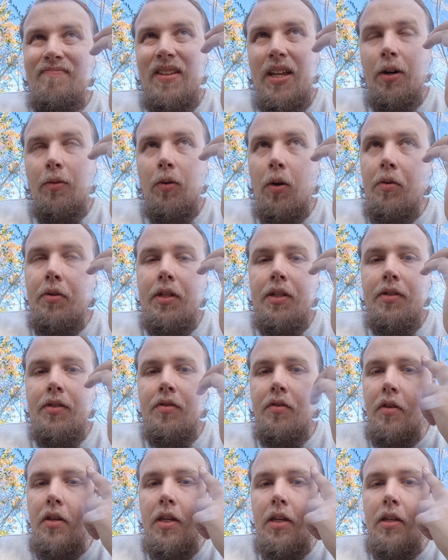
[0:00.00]

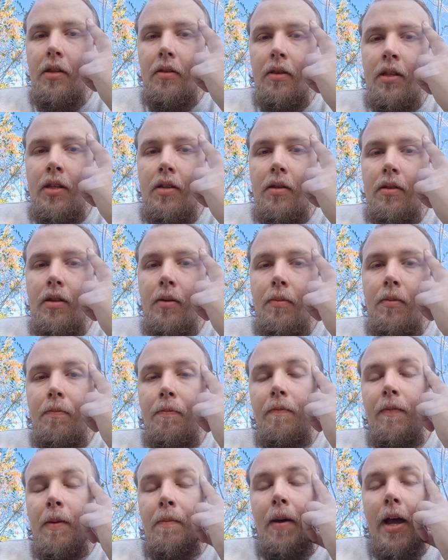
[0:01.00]
erroneously, the
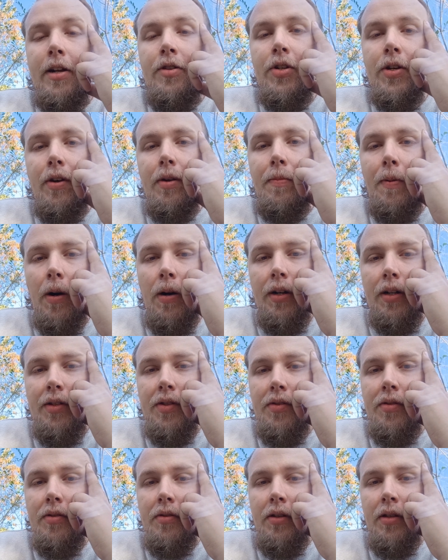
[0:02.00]
imaginary part
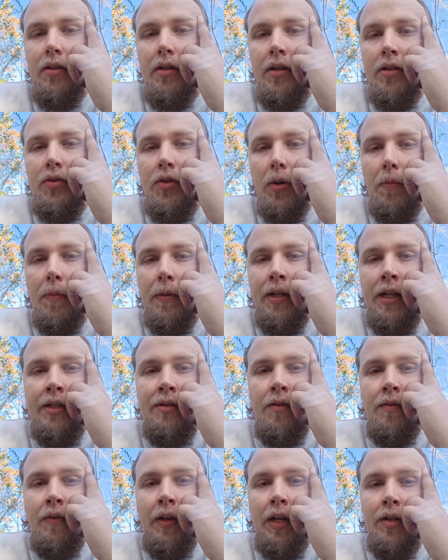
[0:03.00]
is interpreted
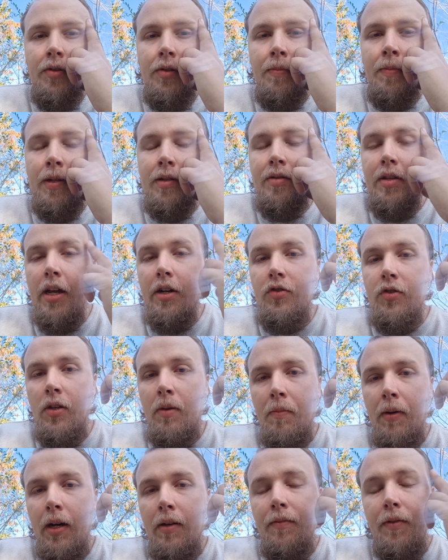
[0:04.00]
as a vector, but it's actually
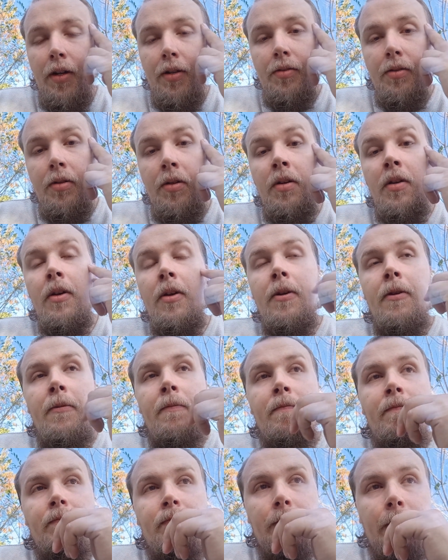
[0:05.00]
a bivector.
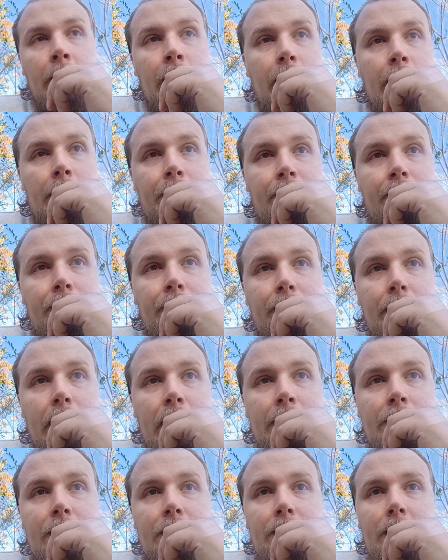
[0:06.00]

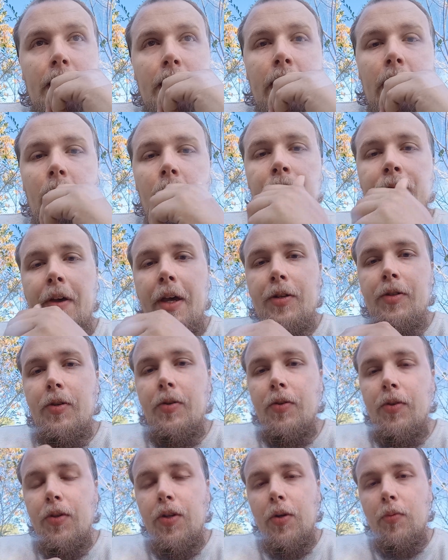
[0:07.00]
And just like how a vector,
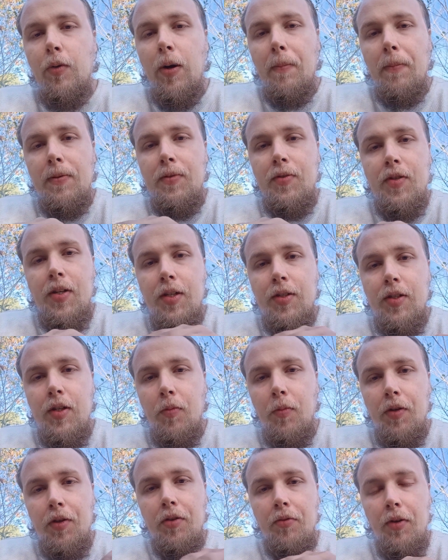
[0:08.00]
you can represent
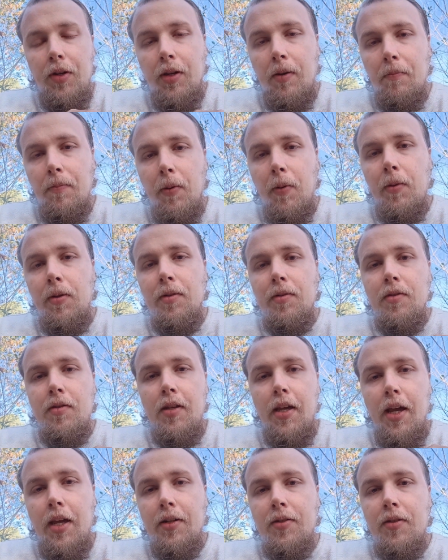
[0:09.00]
it with three components,
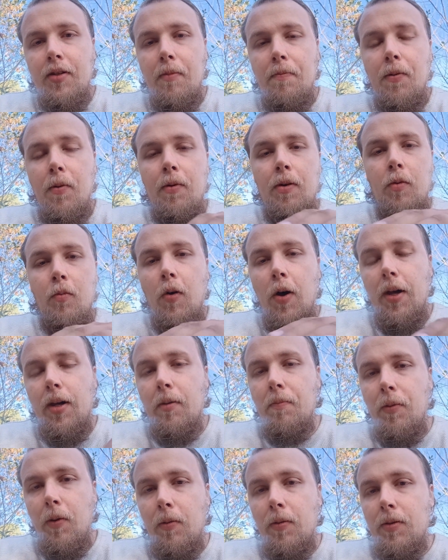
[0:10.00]
the x component, y
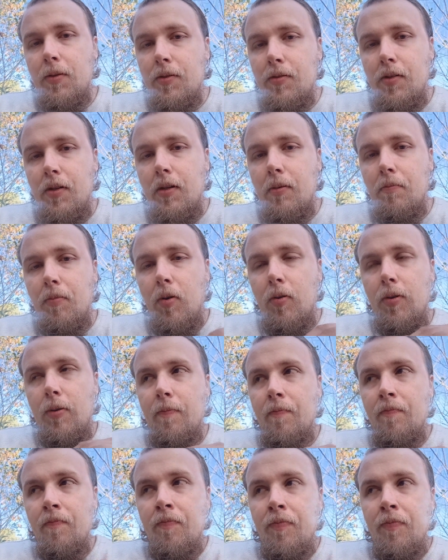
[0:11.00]
component, and z component,